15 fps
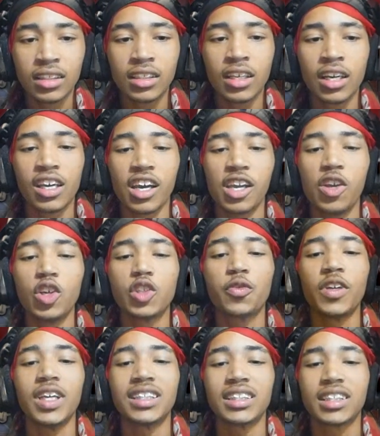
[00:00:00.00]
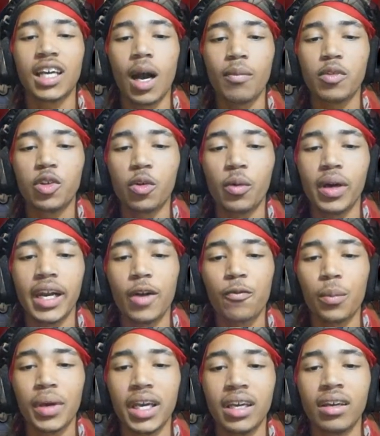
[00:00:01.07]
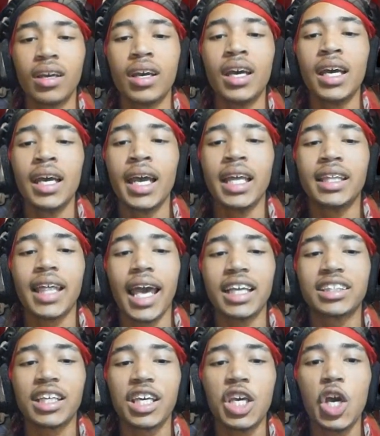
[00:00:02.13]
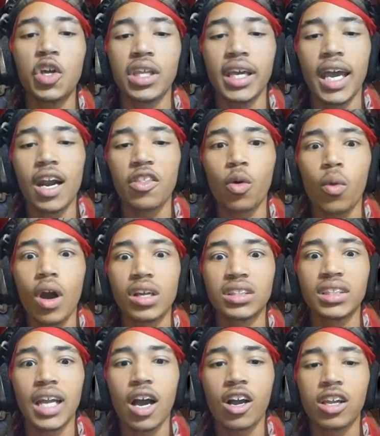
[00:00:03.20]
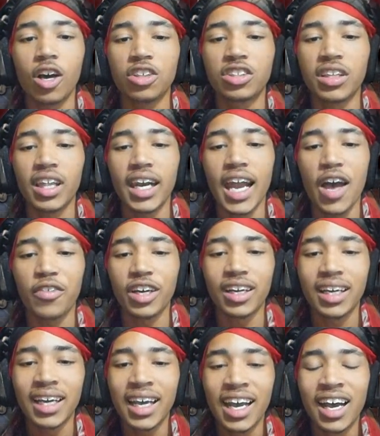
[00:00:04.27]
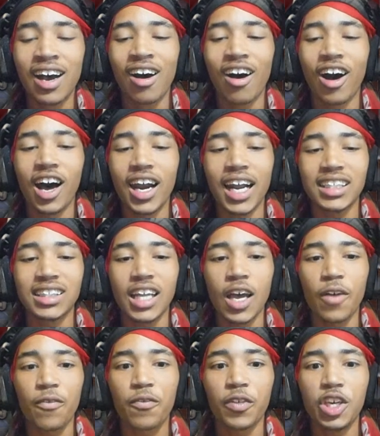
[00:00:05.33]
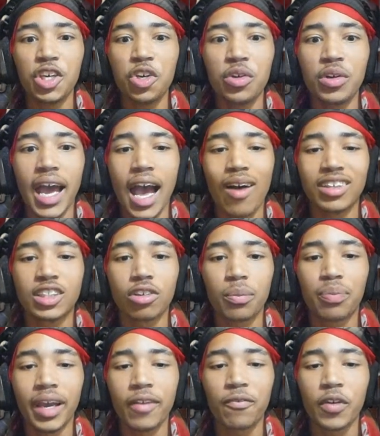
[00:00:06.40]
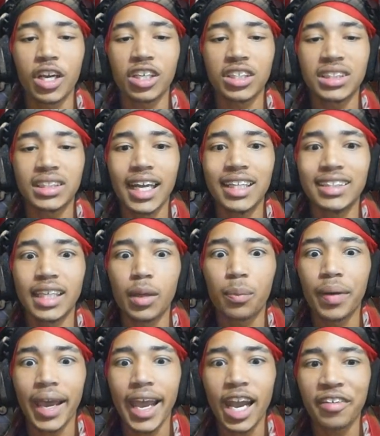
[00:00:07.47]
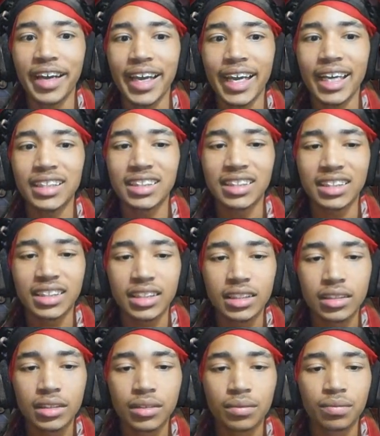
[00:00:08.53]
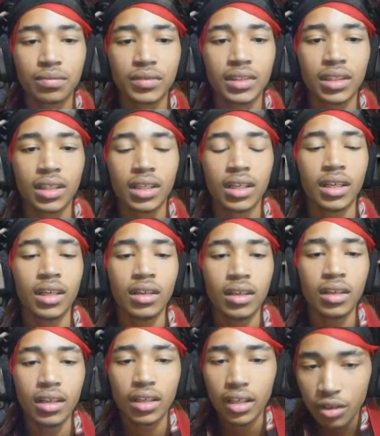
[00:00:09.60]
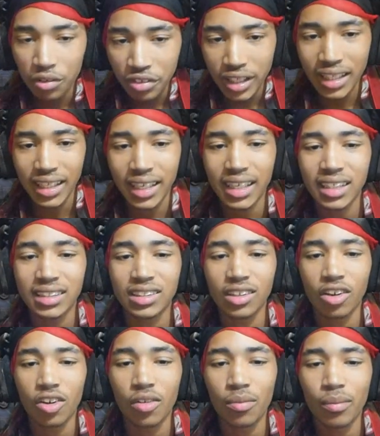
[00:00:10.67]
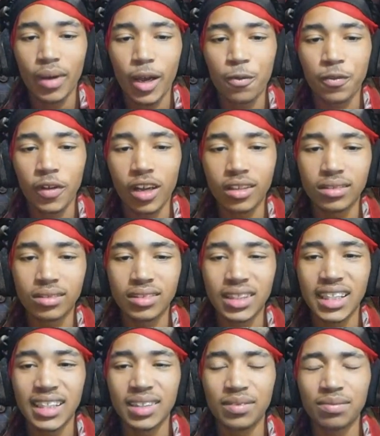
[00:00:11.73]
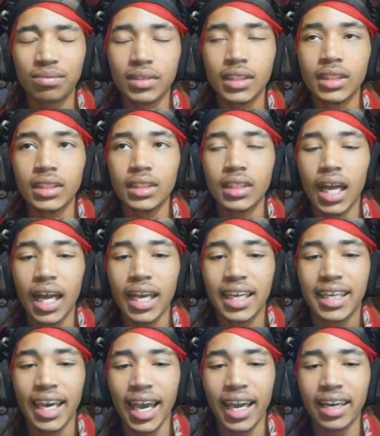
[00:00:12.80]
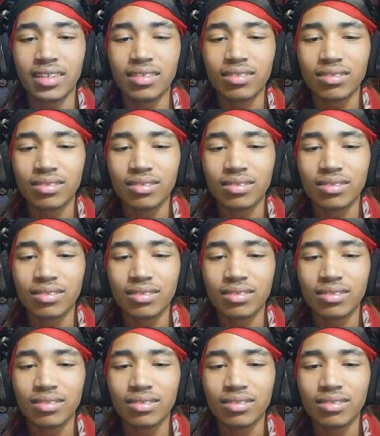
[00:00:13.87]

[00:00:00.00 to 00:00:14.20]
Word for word: Your usefulness has come to an end for me. Oh Thanks to you, the end of the world is now closer than ever, Oh, all that's left for you now is to repent for your sins and perish. It really is all oh, my fault. Again.